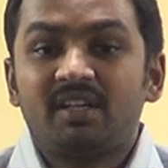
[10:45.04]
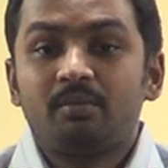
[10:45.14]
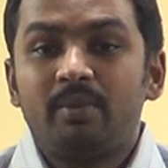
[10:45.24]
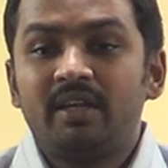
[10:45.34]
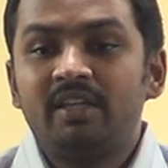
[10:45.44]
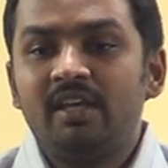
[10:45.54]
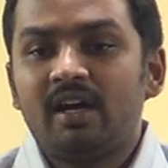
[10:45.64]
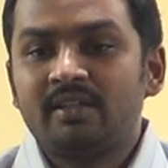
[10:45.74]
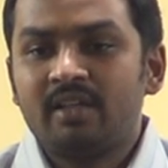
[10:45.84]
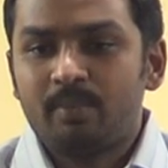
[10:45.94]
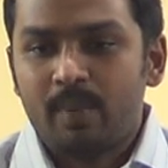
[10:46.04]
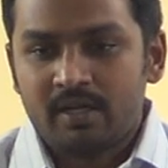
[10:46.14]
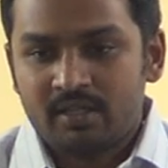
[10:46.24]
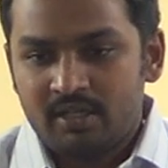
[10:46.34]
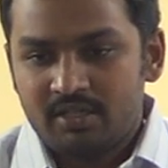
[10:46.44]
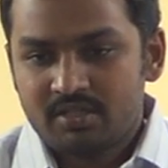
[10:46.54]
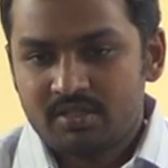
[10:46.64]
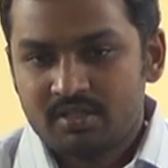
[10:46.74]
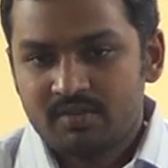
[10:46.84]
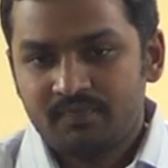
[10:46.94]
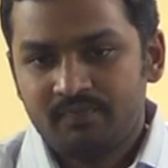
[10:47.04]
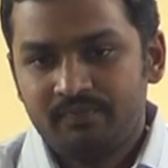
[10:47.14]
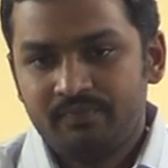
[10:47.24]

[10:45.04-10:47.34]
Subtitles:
met by the other partners,